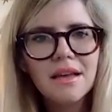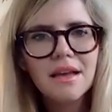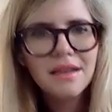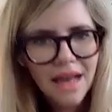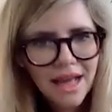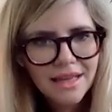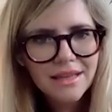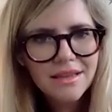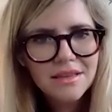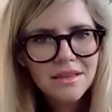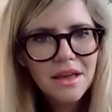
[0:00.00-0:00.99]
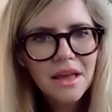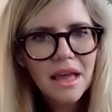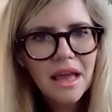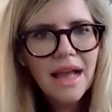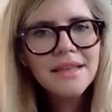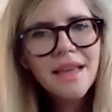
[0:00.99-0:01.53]
a glaze.
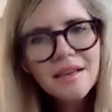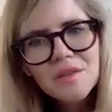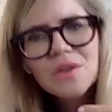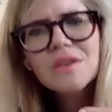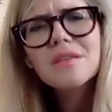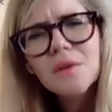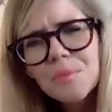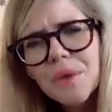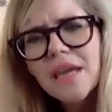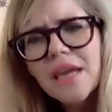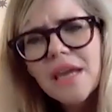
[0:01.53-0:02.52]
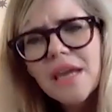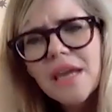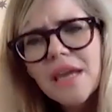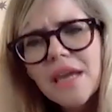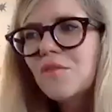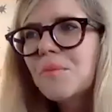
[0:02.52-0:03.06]
Mm. And yes, you could still be
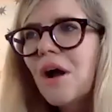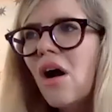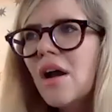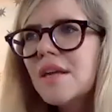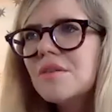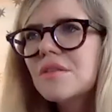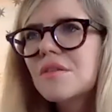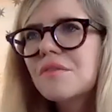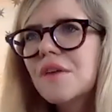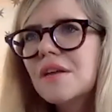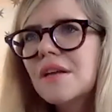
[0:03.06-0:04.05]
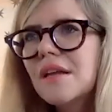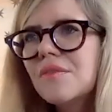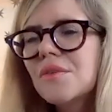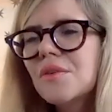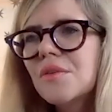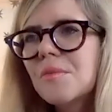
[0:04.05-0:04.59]
yourself. But I used to feel, even
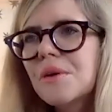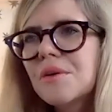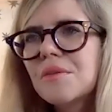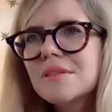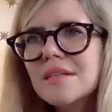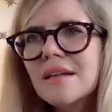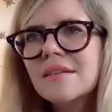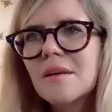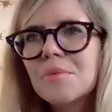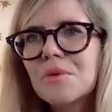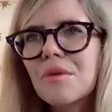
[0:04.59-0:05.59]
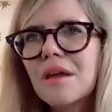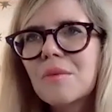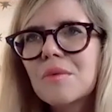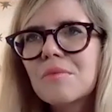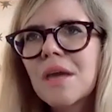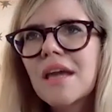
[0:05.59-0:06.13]
on the pill that did end up agreeing with
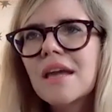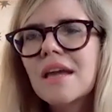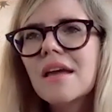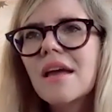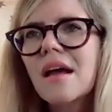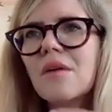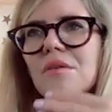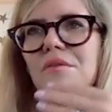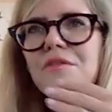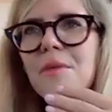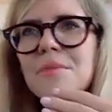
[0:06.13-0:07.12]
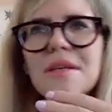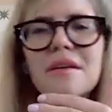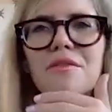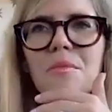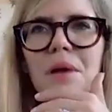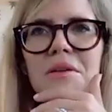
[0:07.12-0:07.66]
me, I was on Femidine
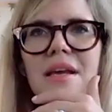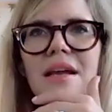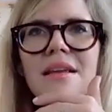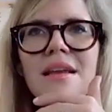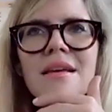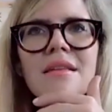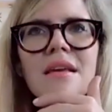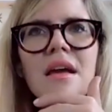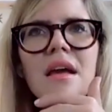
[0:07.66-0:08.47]
for about 10 years.